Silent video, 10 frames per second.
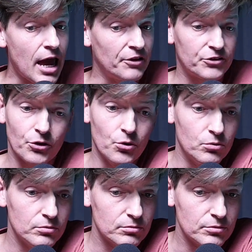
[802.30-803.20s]
and
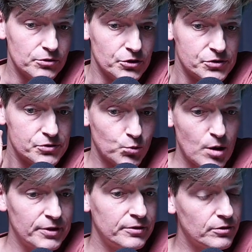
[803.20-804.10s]
so there's
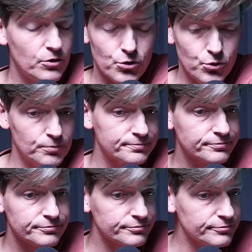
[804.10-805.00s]
women who
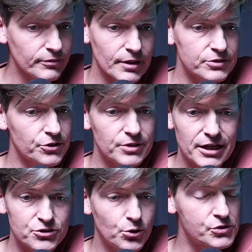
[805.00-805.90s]
so
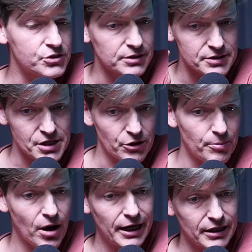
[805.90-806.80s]
Nay Dawson and Sarah
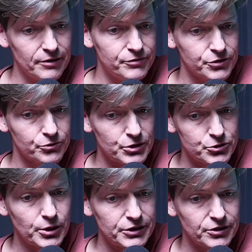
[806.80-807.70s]
Pike, I've sort of
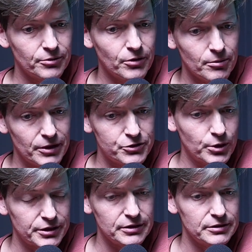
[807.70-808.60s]
retweeted on, on my
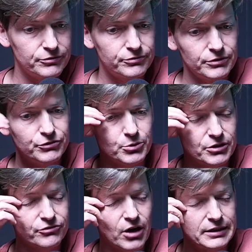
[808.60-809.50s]
Twitter if, if you
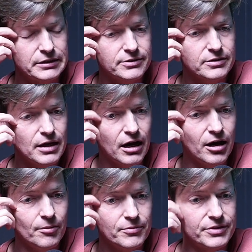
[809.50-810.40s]
want to find it.
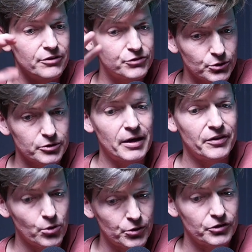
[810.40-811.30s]
Um, they've talked
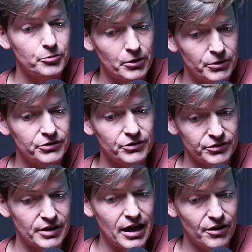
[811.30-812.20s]
about their own
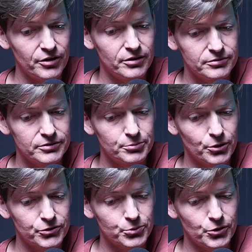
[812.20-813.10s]
experiences and how the the
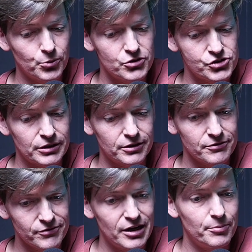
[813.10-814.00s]
blokes worth watching
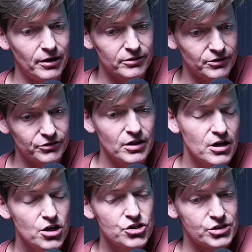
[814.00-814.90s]
conveyor belt has
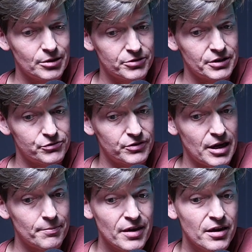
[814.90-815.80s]
shaped things for
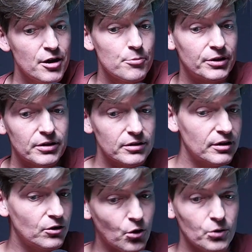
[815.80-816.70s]
them. But
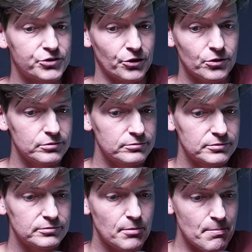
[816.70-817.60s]
also
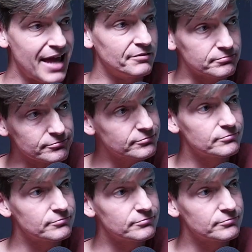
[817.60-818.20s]
men,